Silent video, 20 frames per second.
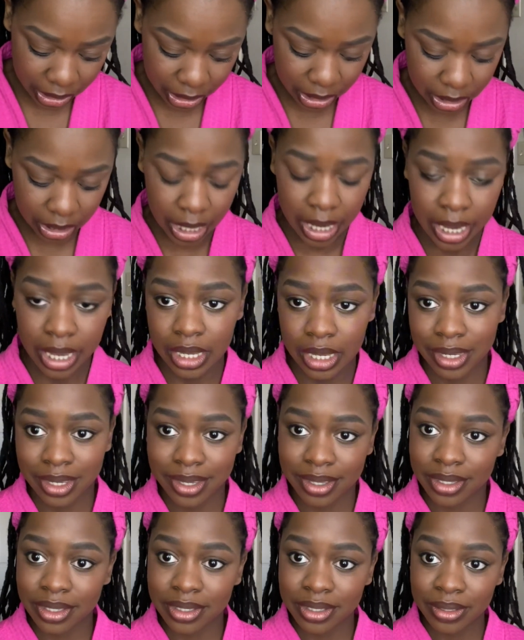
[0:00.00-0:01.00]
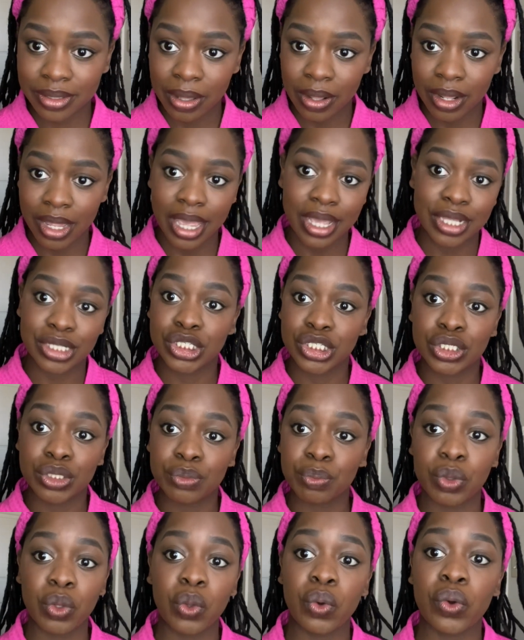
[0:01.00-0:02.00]
like
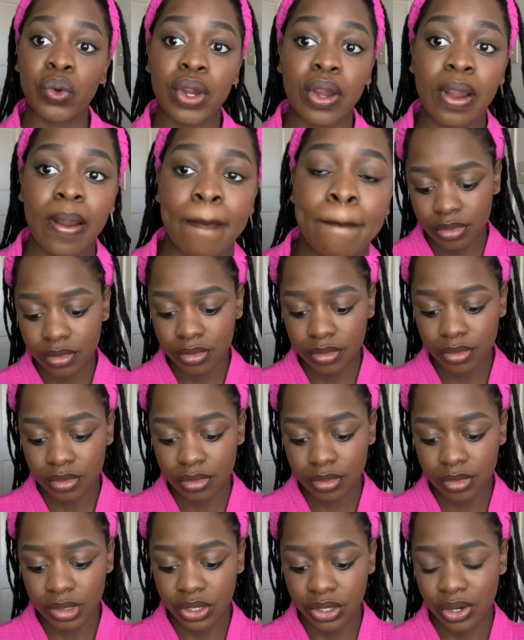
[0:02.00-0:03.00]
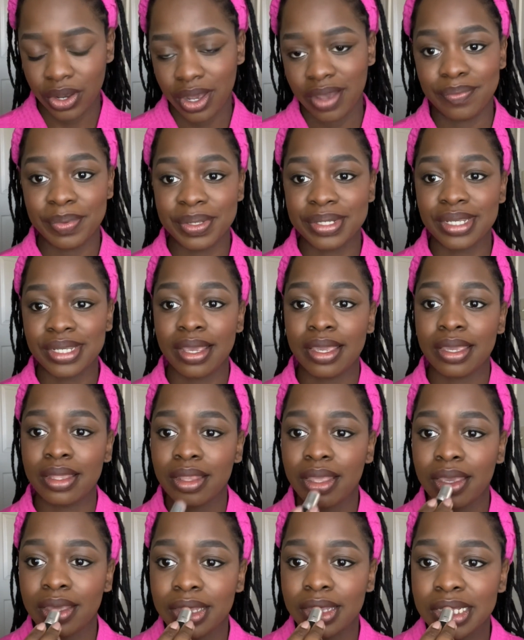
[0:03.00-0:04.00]
explore. You know, I've been taking
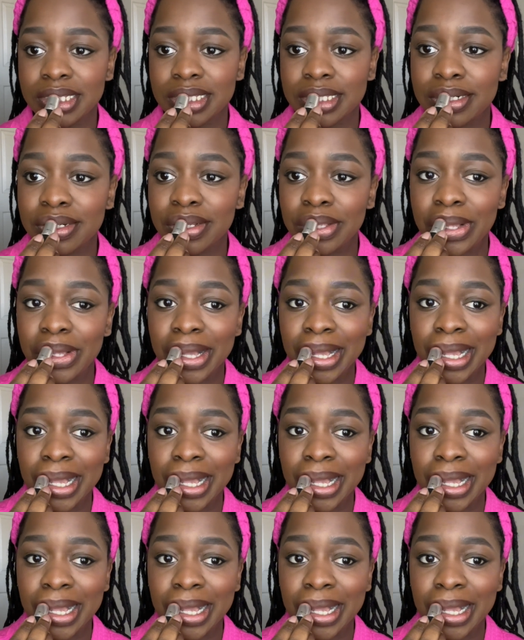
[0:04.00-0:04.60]
like these little